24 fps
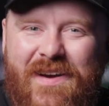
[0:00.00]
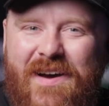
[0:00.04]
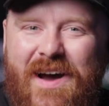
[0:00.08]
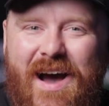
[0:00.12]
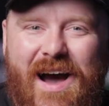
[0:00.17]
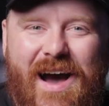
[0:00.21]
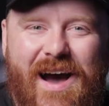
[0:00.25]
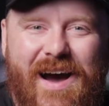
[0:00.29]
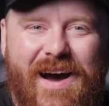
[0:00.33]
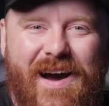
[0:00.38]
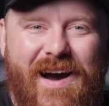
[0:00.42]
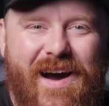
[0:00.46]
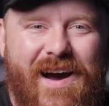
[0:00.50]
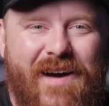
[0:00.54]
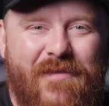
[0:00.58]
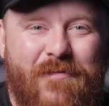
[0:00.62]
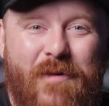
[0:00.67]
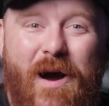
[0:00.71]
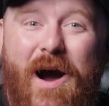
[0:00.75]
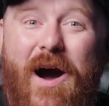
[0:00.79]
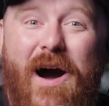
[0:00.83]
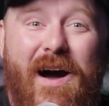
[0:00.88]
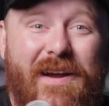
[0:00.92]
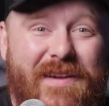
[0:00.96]

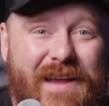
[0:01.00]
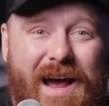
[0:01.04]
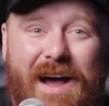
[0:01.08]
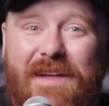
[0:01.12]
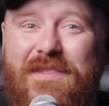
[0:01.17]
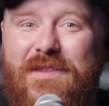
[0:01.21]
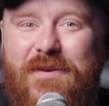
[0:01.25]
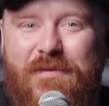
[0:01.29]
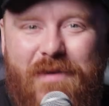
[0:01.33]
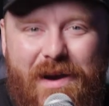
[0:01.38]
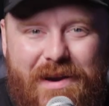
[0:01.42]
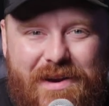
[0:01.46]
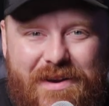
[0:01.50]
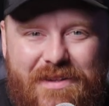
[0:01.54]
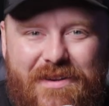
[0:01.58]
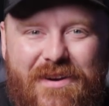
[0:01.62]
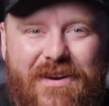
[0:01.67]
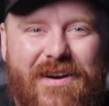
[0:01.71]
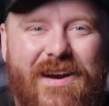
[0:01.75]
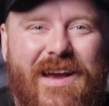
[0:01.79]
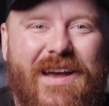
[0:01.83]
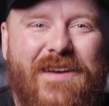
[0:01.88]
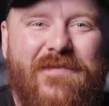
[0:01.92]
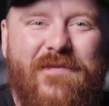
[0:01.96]
on the
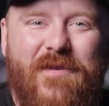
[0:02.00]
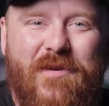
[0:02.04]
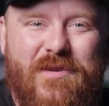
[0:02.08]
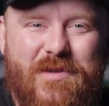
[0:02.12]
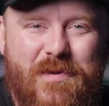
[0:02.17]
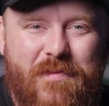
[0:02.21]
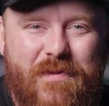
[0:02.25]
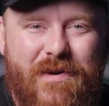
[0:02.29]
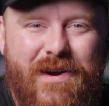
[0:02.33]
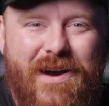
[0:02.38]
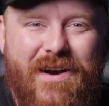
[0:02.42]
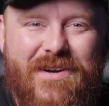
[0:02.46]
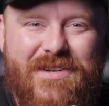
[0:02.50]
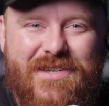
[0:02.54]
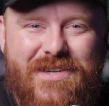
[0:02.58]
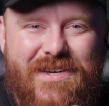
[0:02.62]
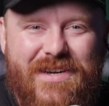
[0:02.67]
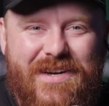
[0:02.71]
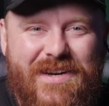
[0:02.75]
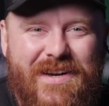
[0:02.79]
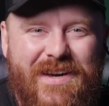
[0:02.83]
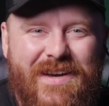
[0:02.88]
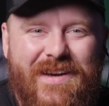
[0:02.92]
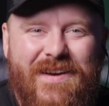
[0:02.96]
regular in virtual
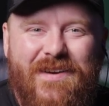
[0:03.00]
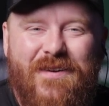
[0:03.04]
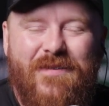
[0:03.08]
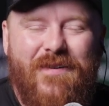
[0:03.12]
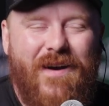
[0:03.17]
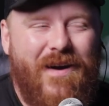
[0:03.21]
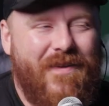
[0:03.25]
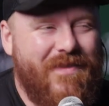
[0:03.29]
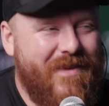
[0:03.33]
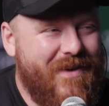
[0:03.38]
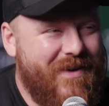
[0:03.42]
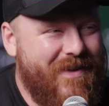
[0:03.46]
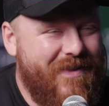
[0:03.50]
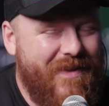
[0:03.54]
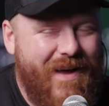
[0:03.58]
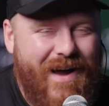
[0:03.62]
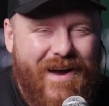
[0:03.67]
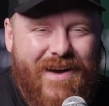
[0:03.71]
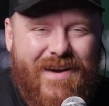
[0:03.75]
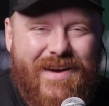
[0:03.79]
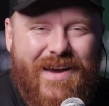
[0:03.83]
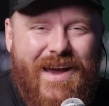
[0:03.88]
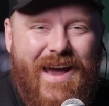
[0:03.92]
production around the clock,